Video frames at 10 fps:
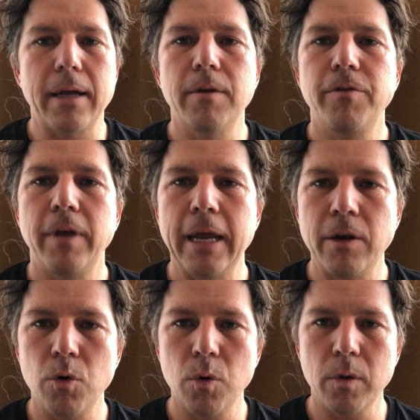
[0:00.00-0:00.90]

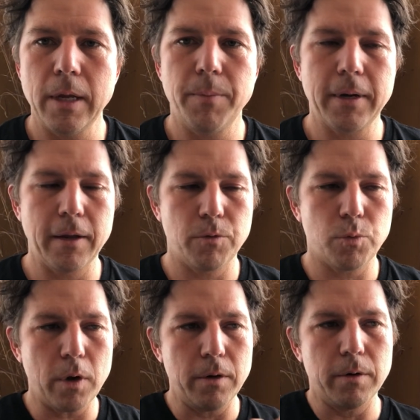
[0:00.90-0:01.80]
continually, because
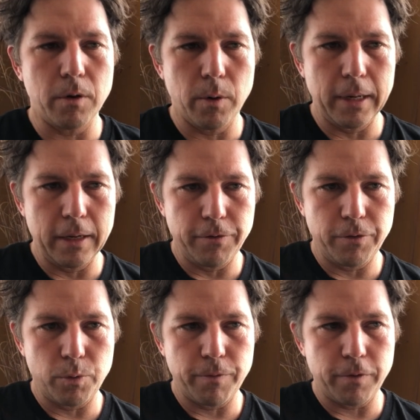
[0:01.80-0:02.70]
what you're doing is
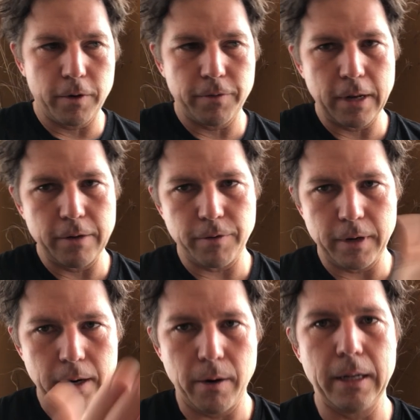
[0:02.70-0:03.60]
you're reverse
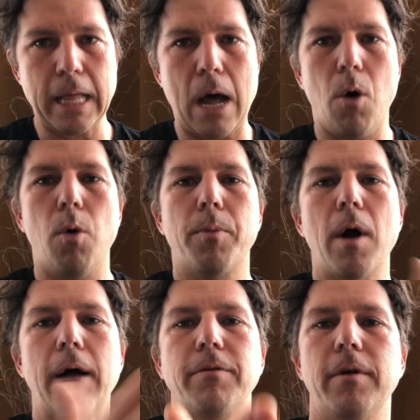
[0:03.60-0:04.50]
engineering that whole
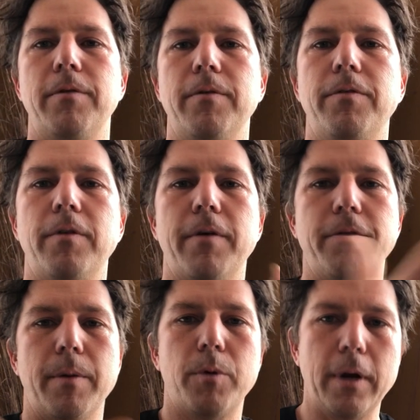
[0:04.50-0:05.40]
process of
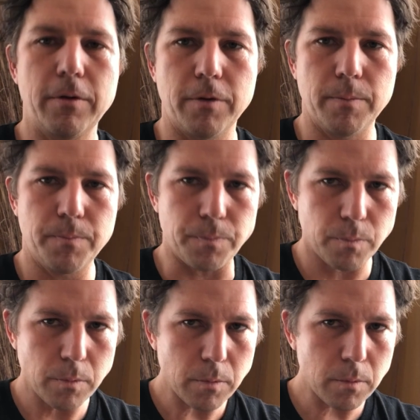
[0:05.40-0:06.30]
self-separation.
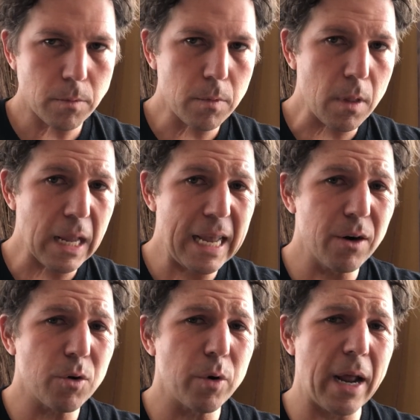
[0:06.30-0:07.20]
And
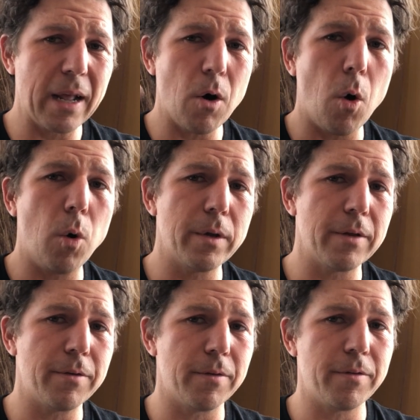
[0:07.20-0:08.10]
you're creating
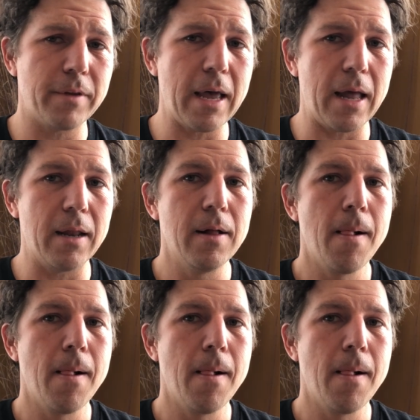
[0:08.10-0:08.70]
wholeness instead.